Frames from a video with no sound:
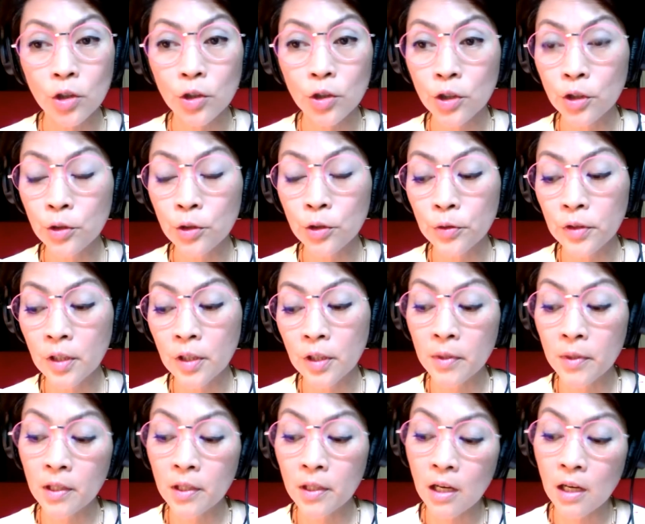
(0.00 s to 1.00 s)
you can do that.
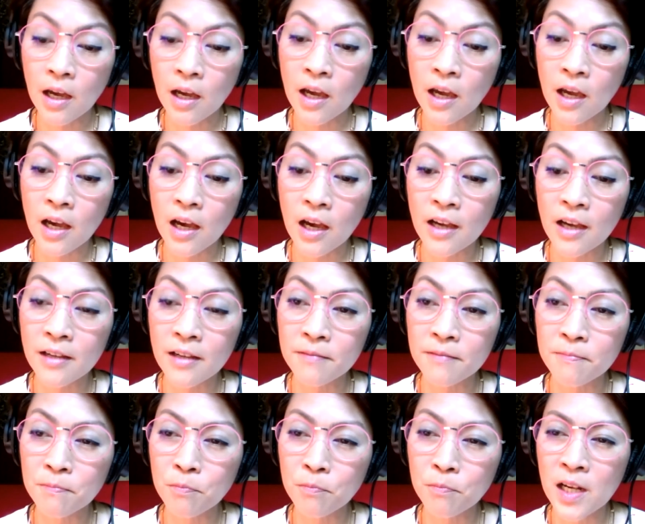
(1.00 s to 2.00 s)
But we have time I, for that? I, I,
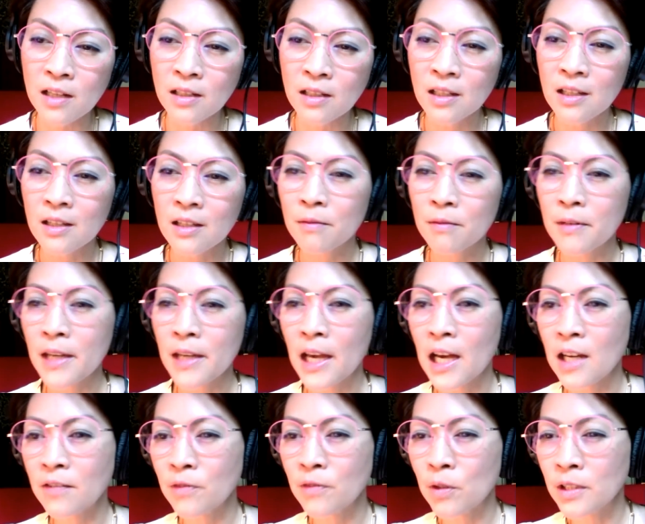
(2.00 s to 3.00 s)
well, we
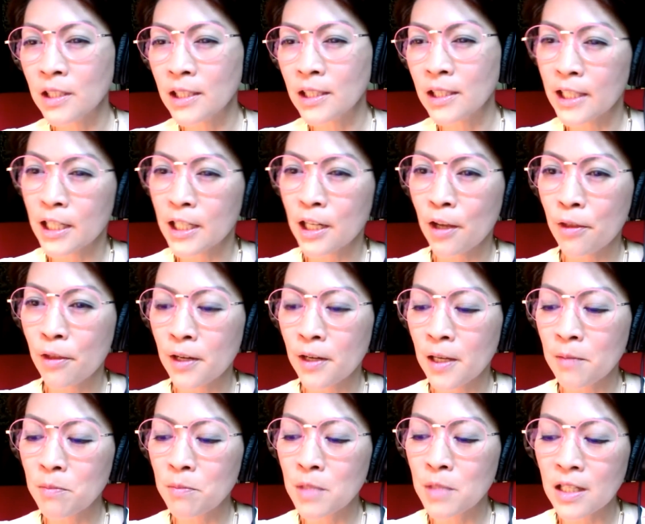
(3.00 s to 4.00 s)
have only like another
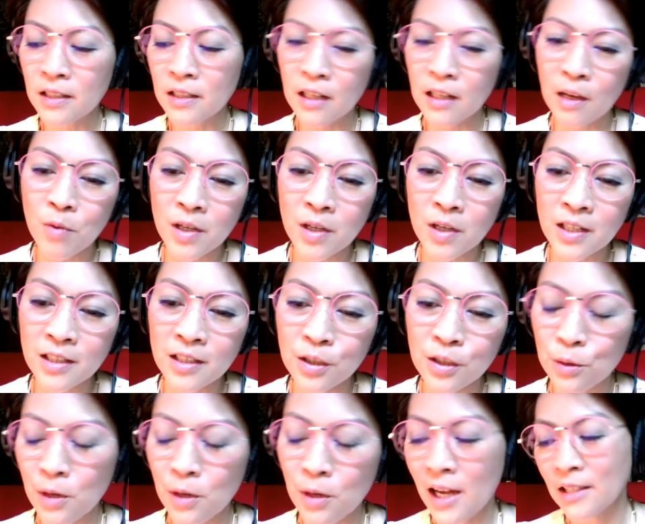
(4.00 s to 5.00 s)
nine minutes, and I wanted
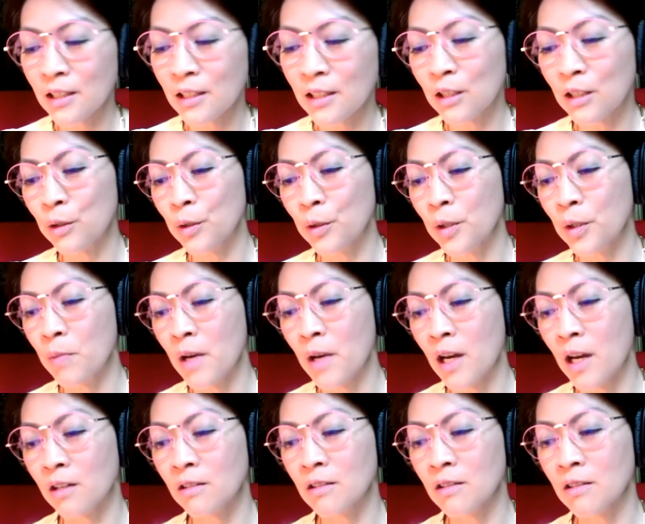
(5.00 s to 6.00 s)
to ask you
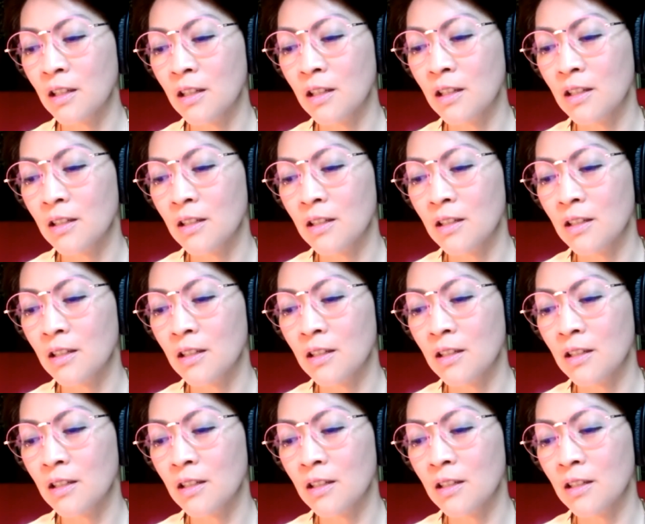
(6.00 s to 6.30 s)
about